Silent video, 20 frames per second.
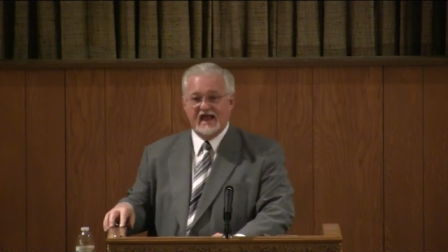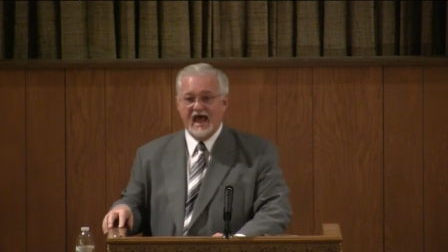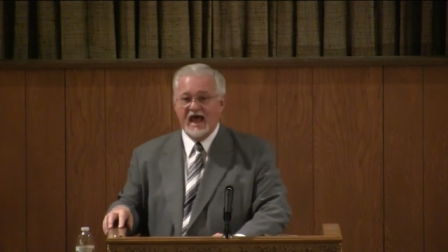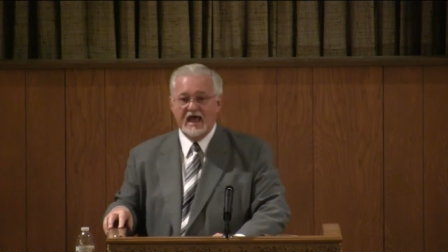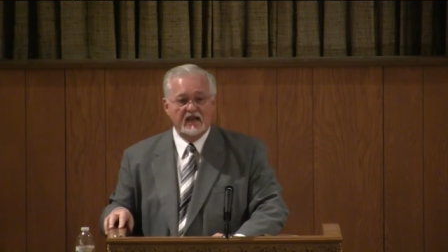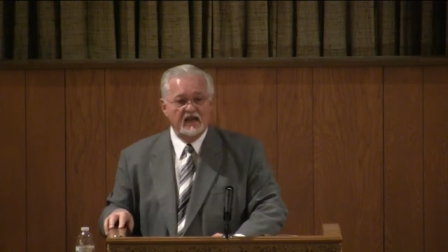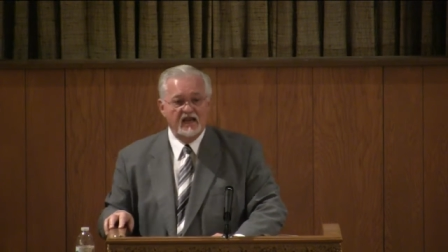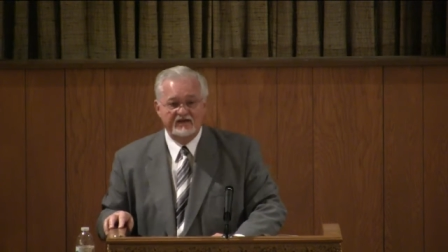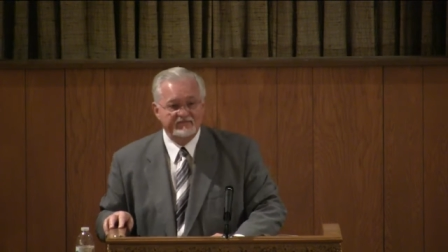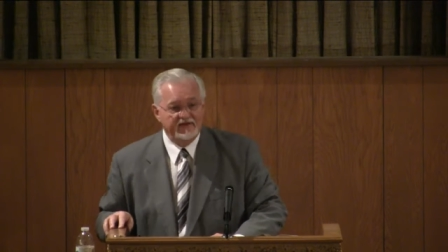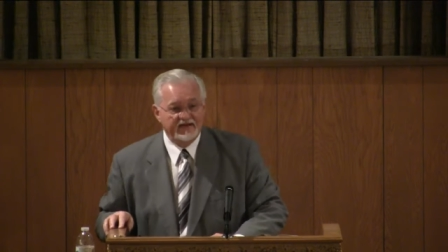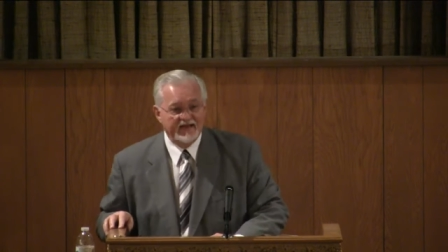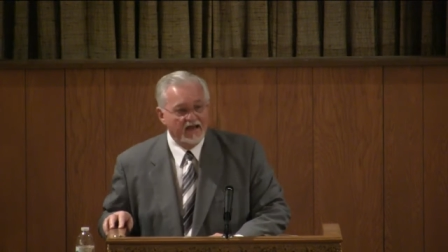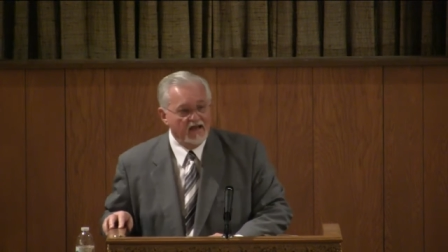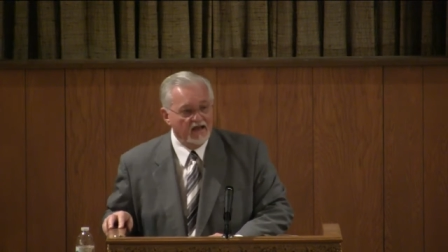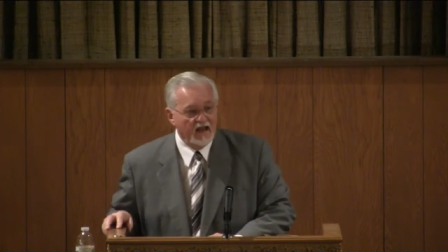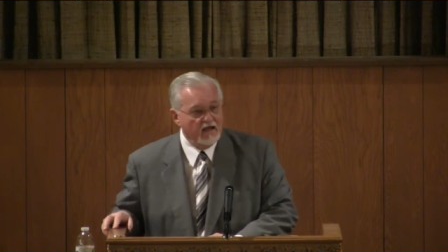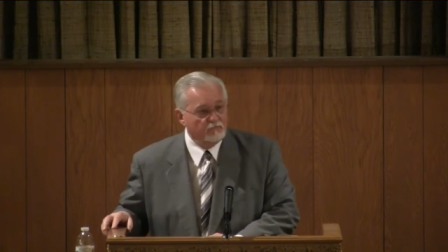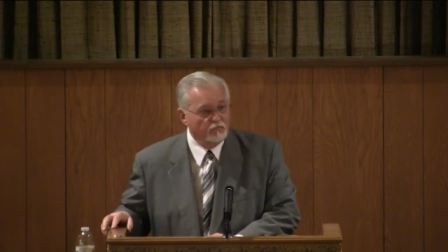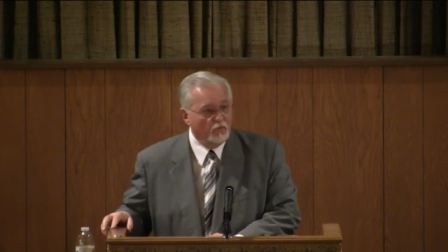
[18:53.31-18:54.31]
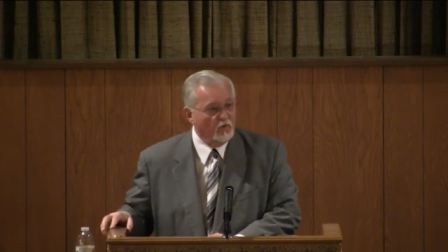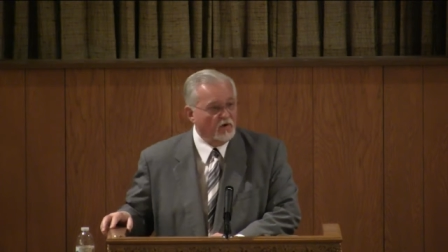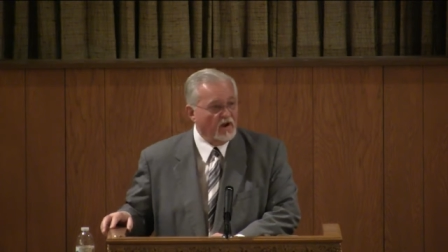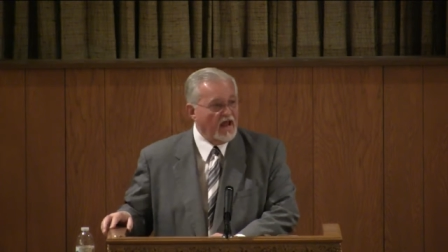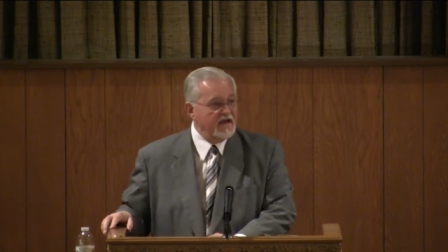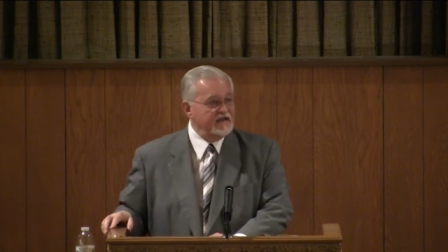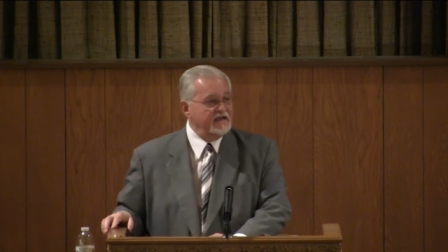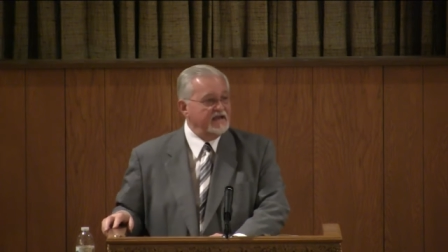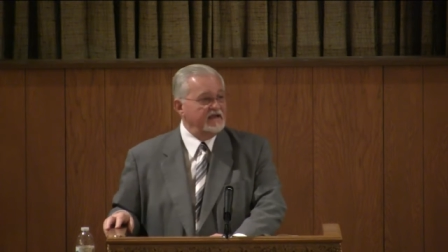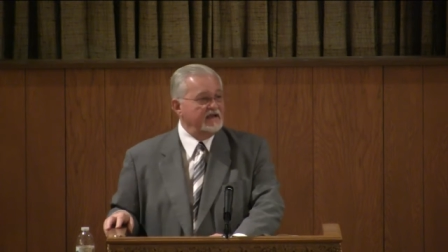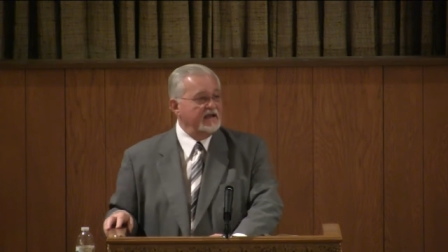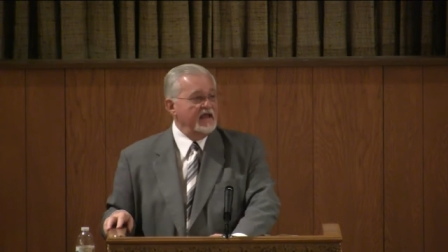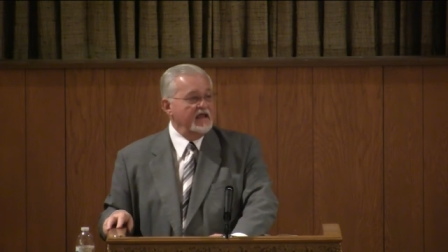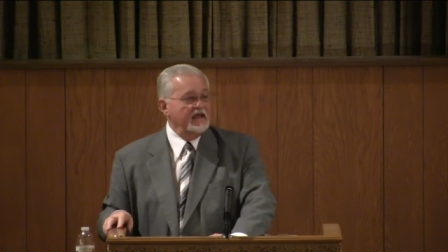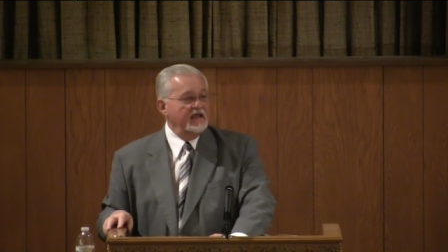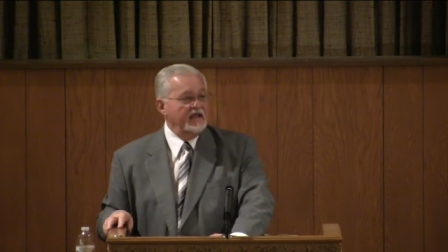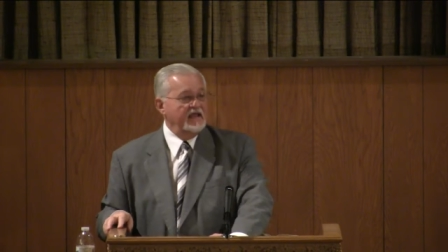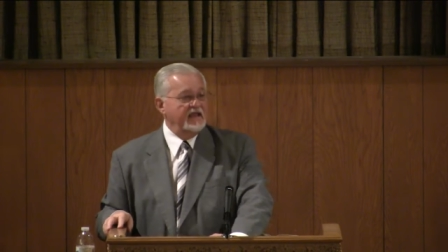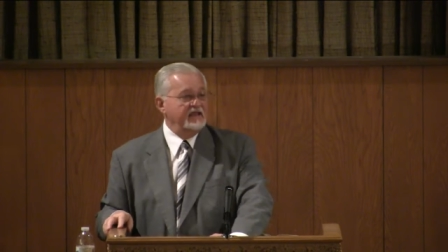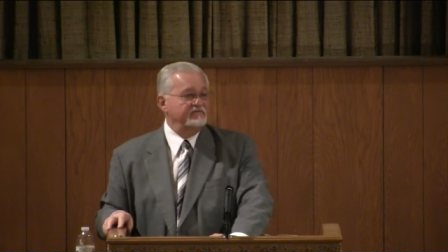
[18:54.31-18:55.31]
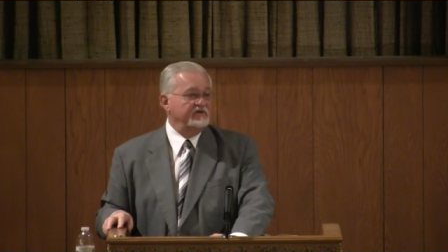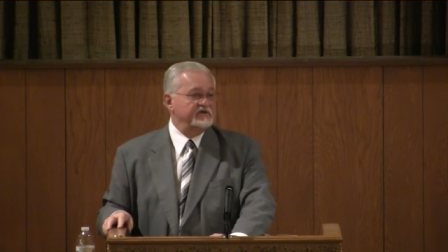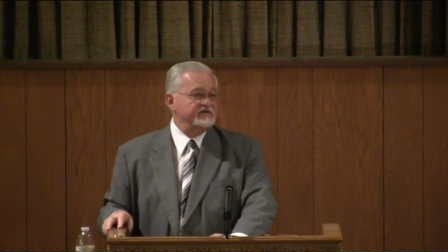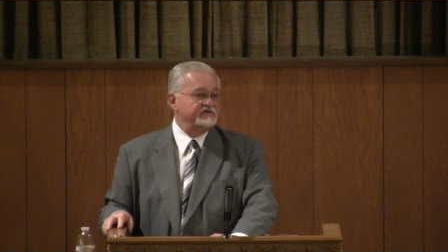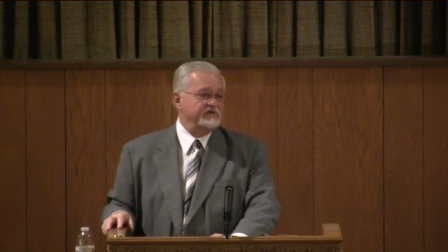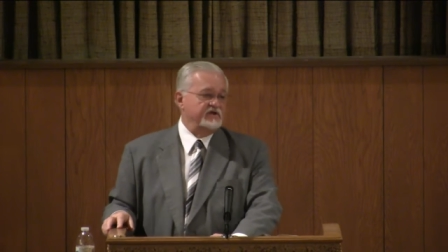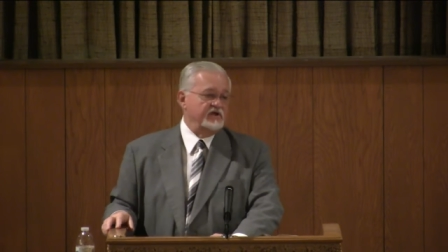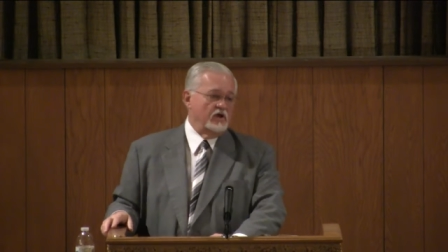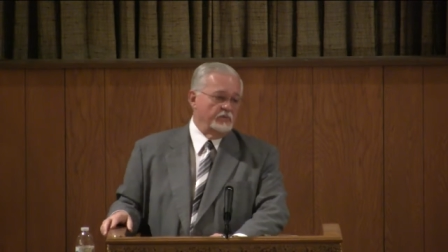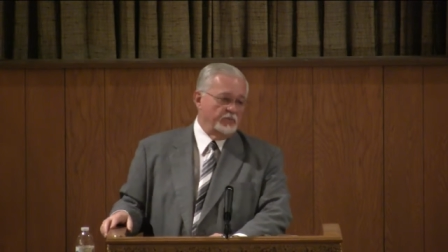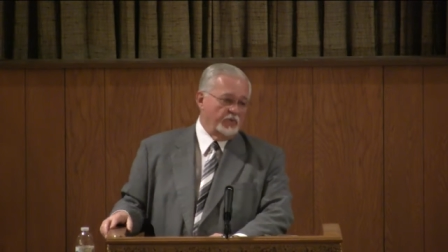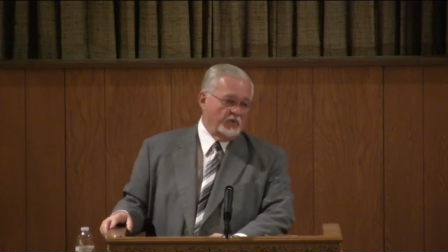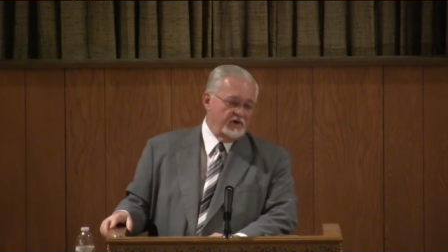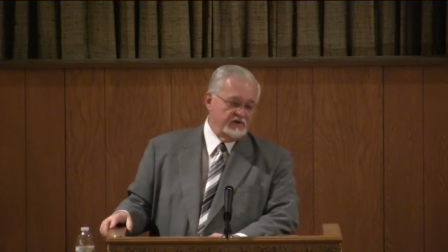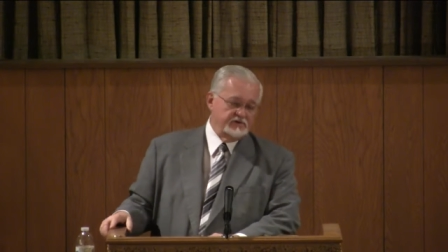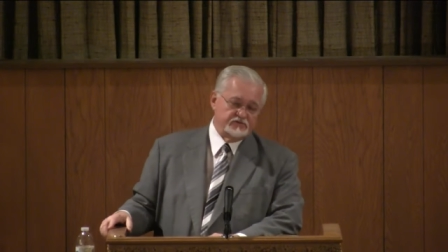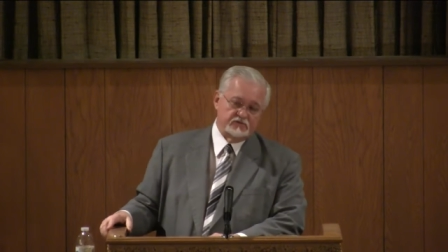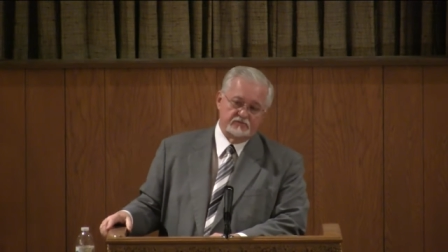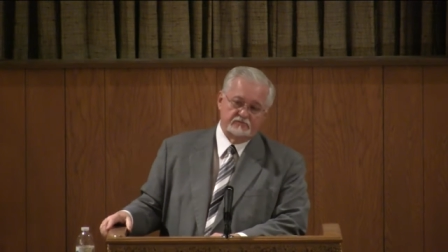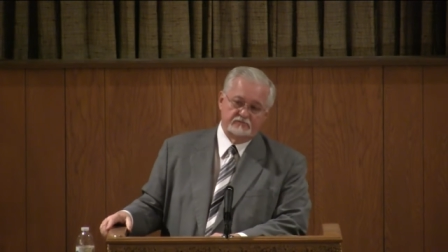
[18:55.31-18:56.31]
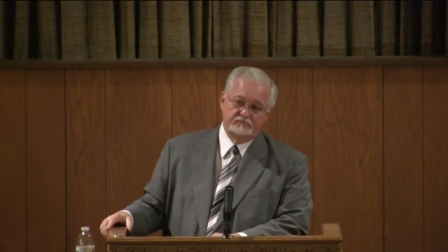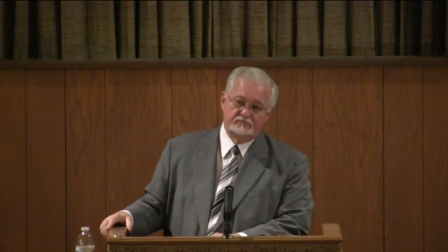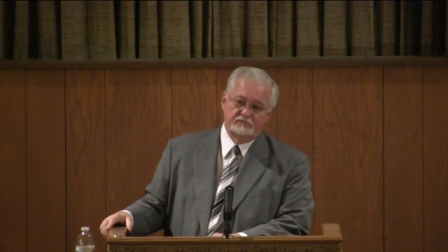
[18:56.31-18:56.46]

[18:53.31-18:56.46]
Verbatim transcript: that I love it now a lot more than I did even as a young preacher